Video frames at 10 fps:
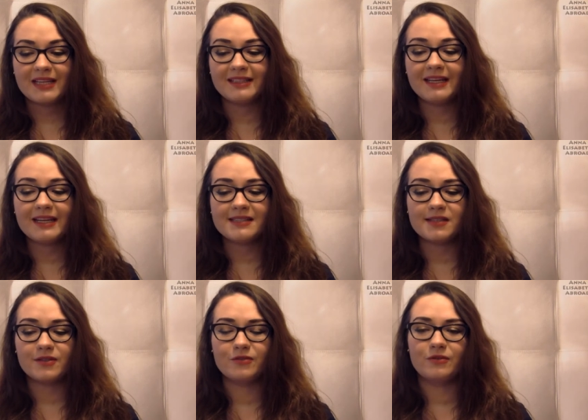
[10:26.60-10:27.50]
then I
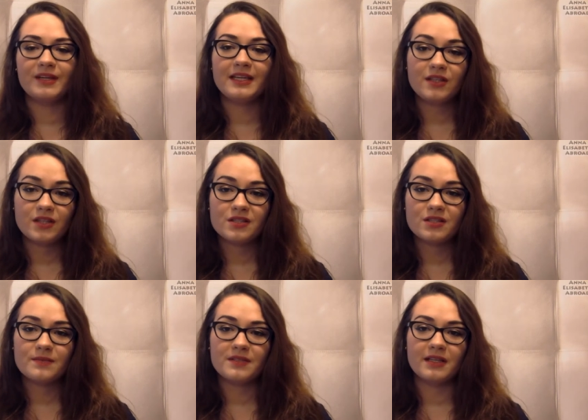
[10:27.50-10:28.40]
started doing
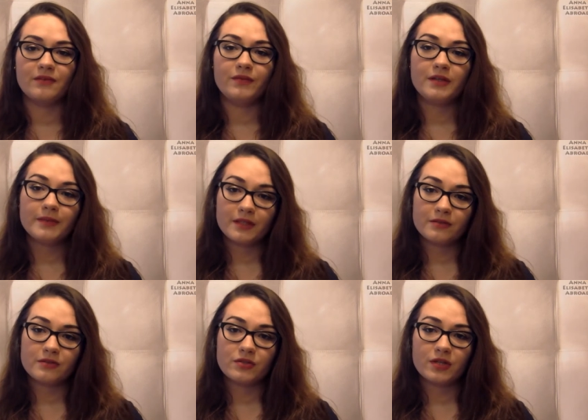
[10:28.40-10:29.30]
internships in film
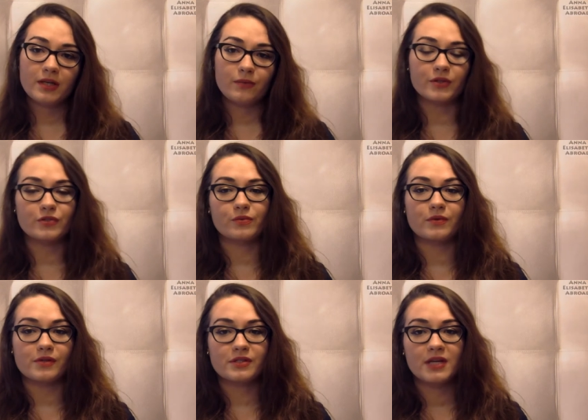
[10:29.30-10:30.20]
industry, which
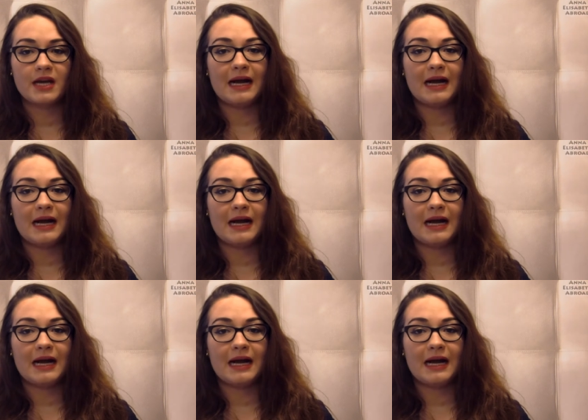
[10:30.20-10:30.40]
was